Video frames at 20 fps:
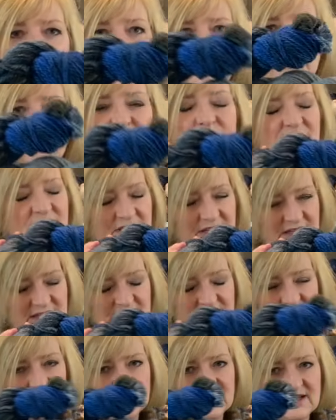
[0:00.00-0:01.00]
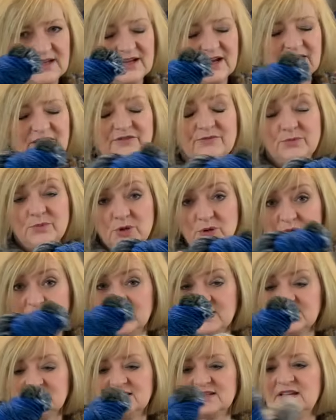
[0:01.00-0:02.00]
be a really kind of
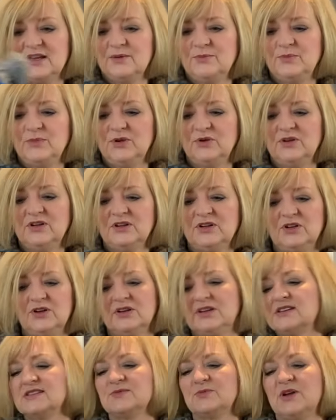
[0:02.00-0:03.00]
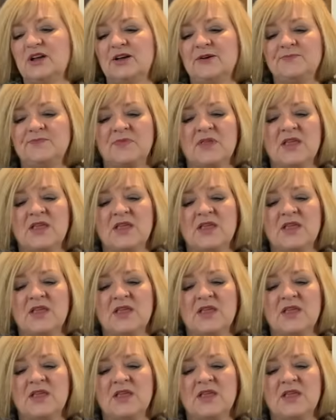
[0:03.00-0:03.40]
muted look as well.